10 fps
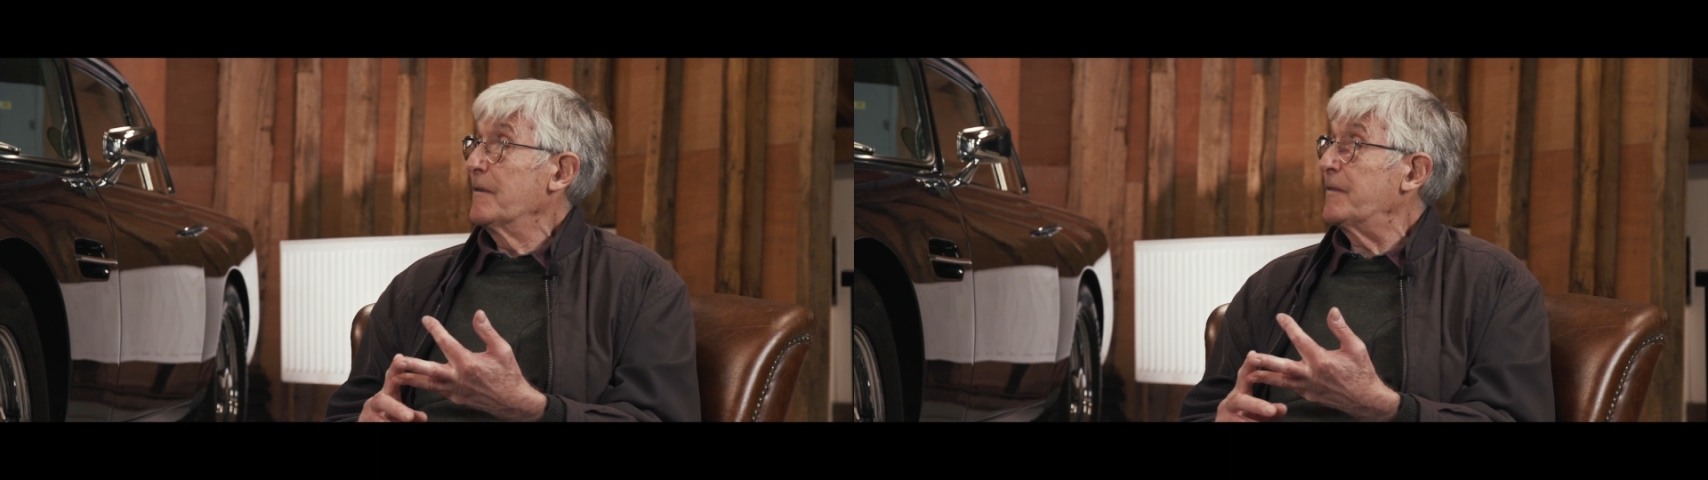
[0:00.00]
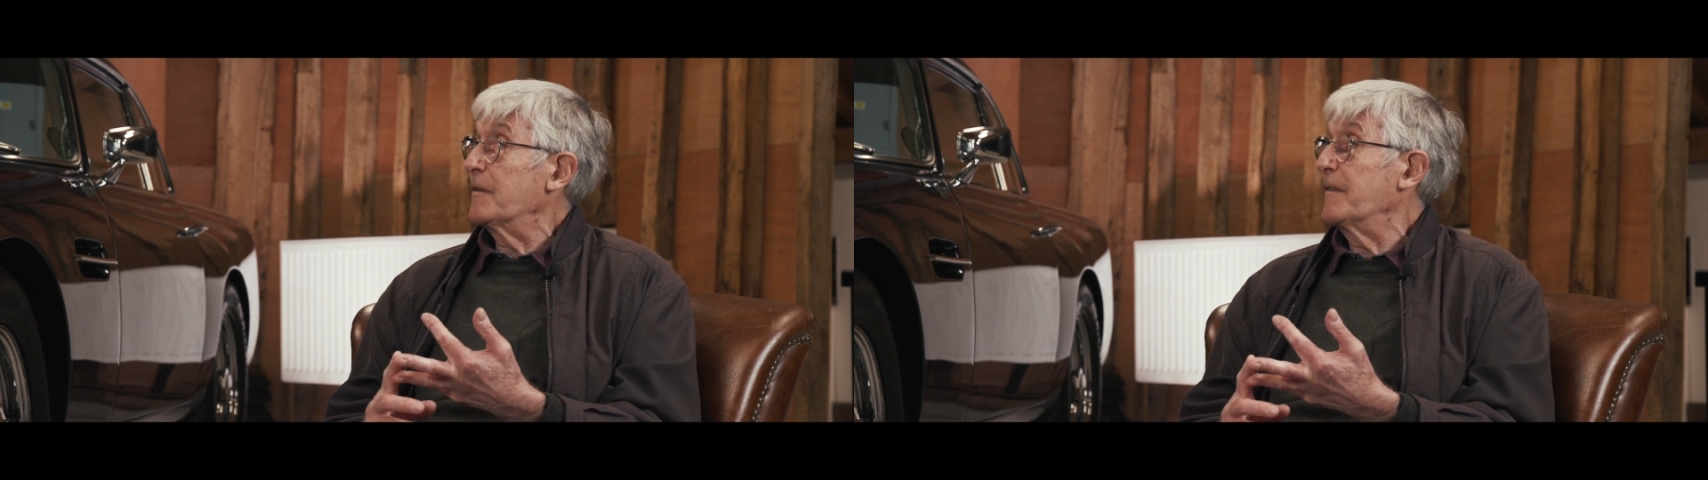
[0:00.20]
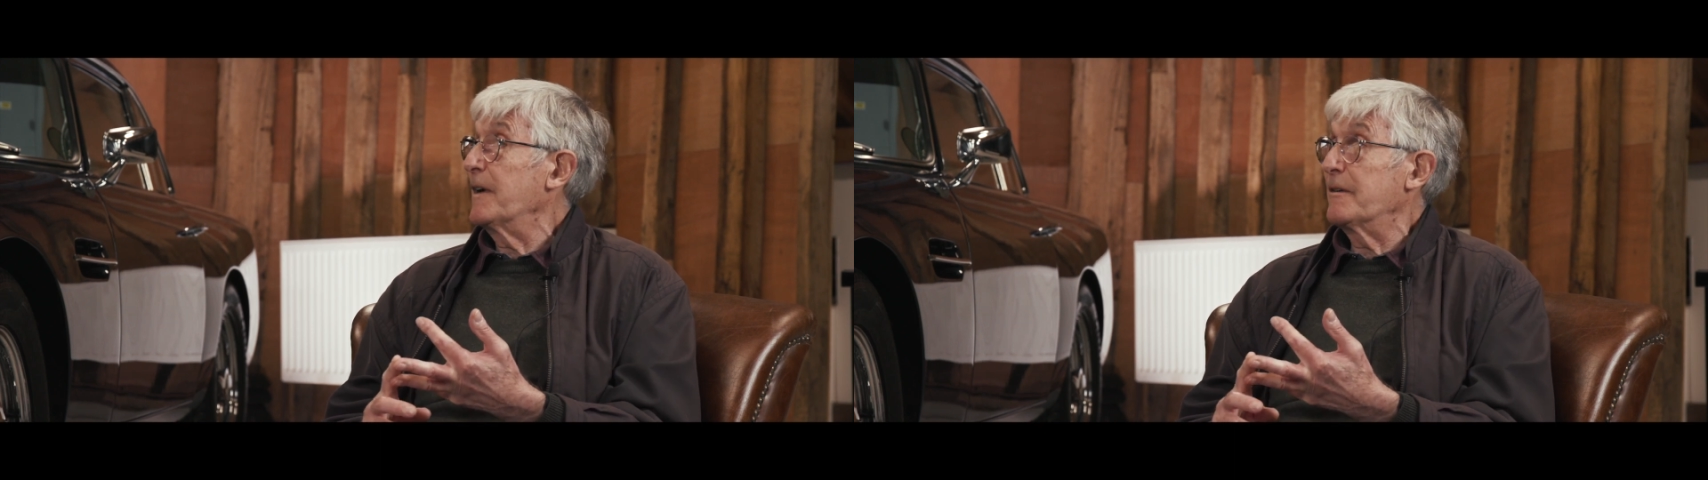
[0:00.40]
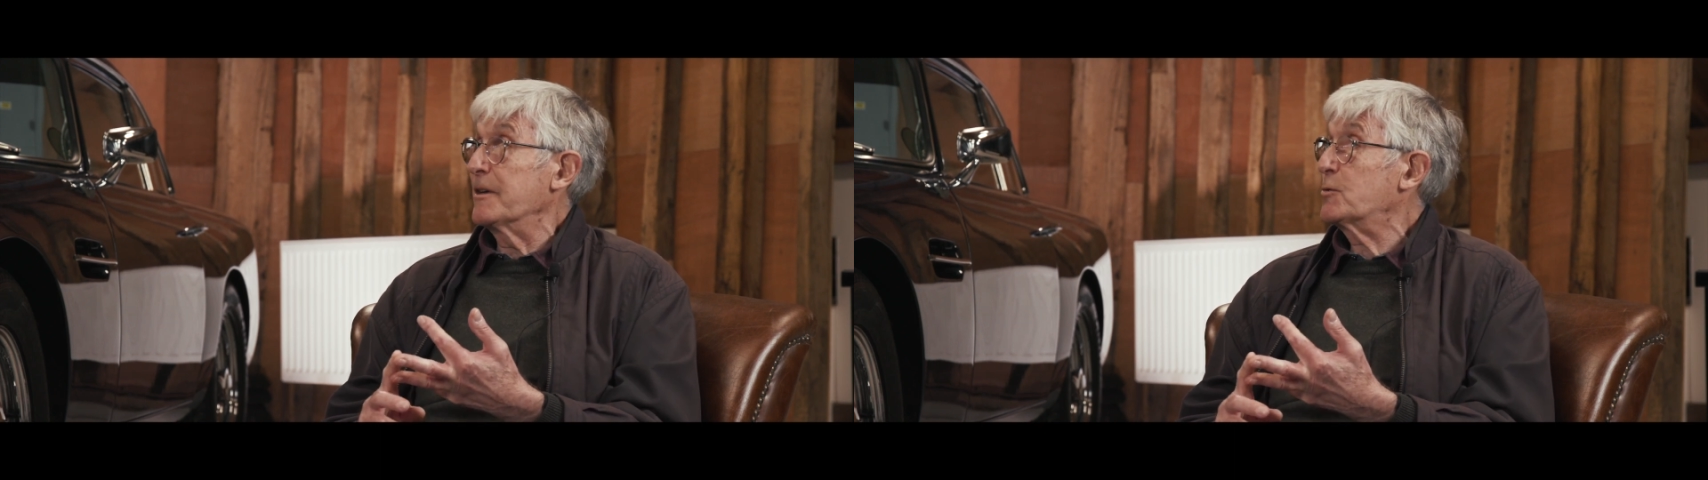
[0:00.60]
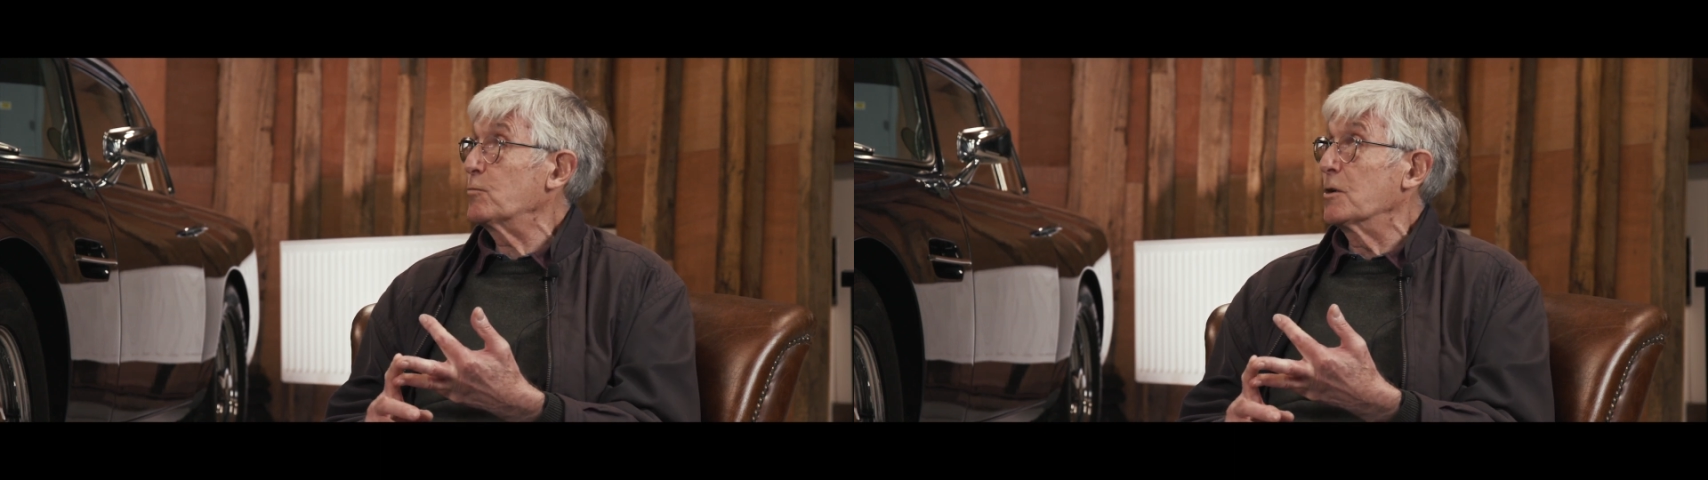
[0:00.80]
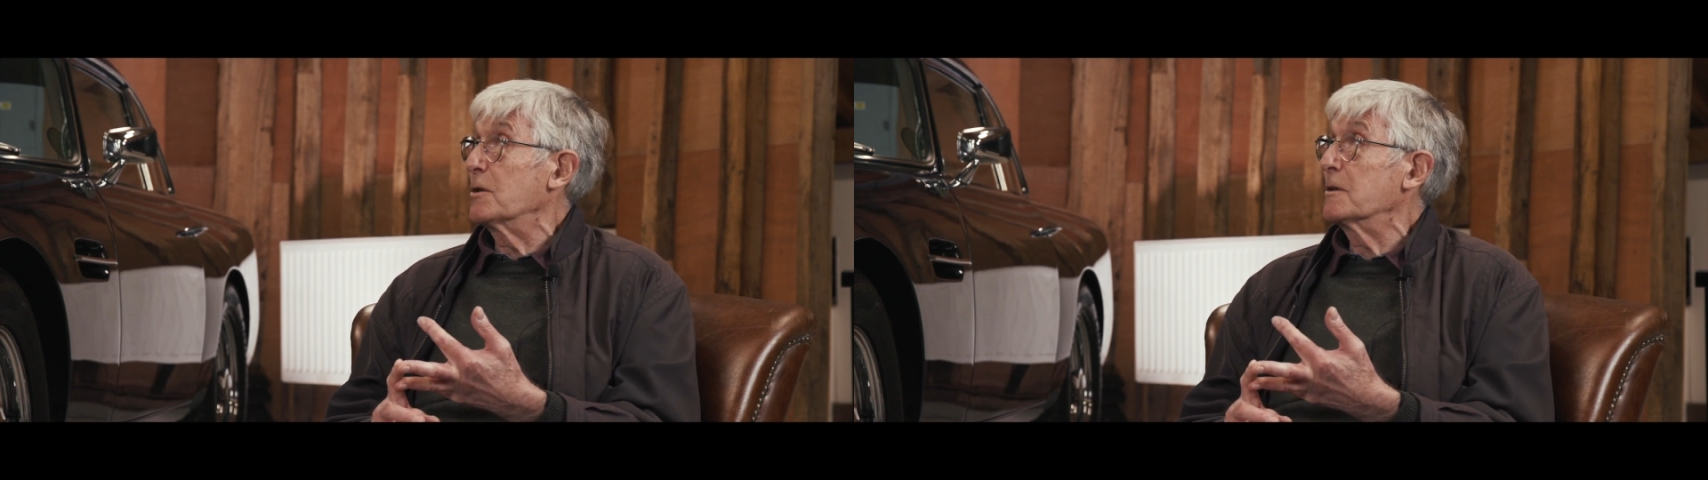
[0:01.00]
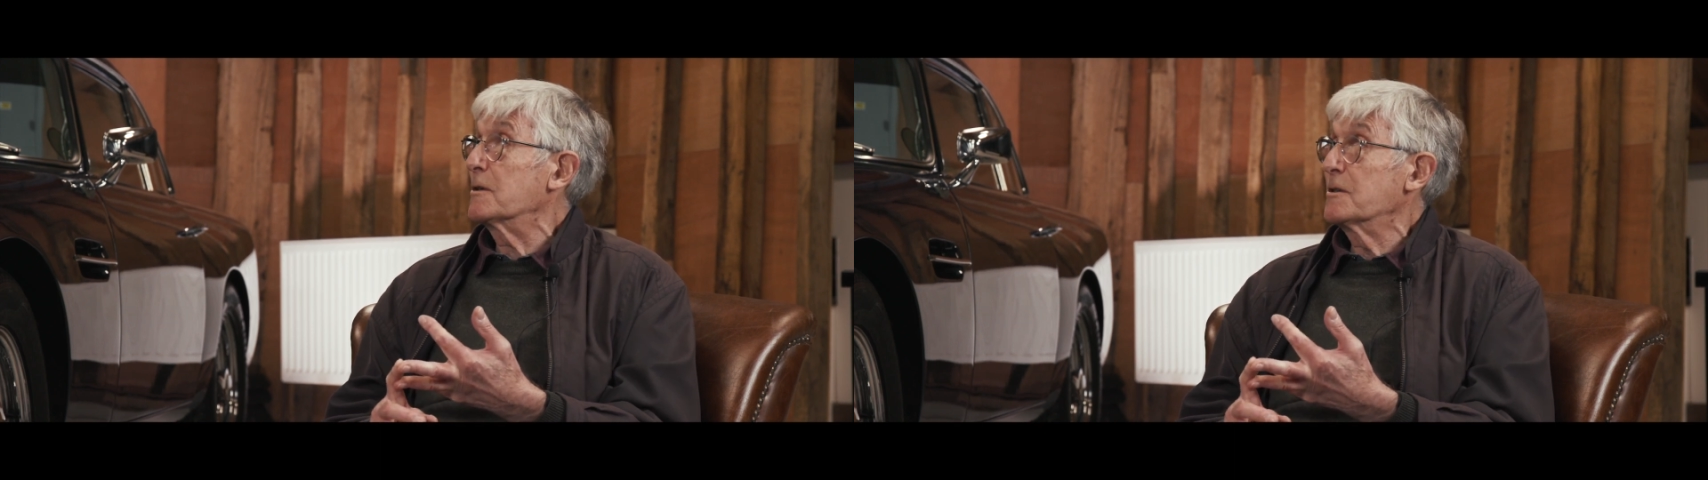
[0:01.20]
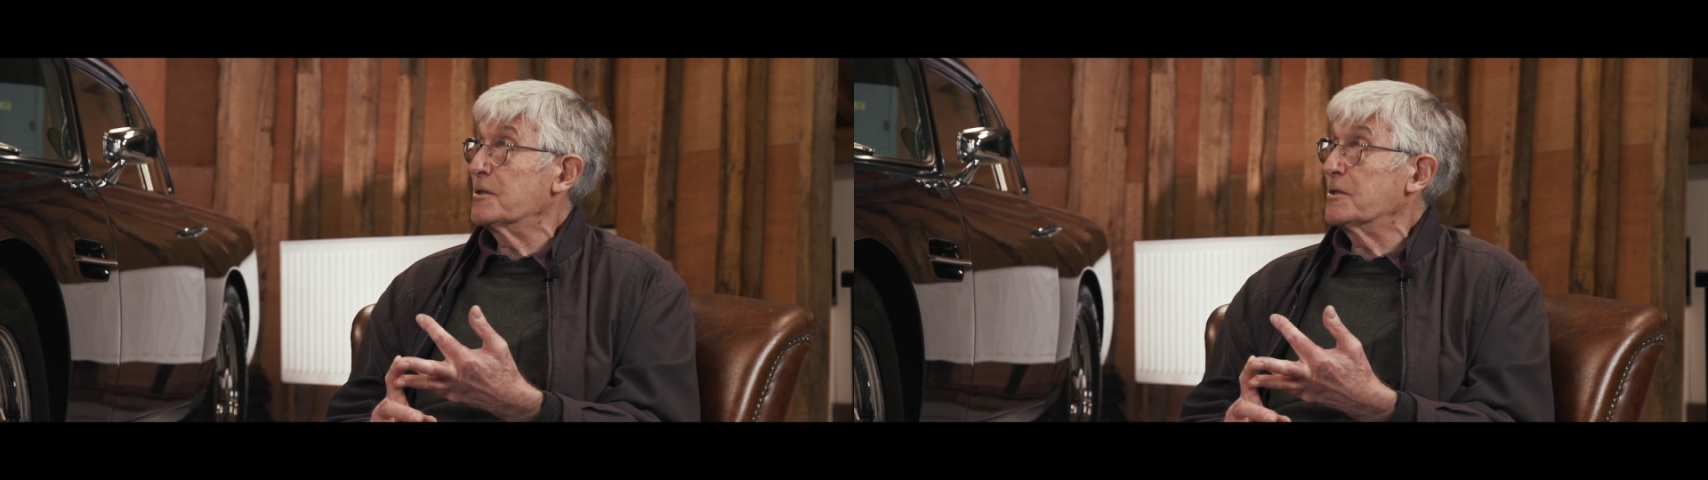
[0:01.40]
for various work,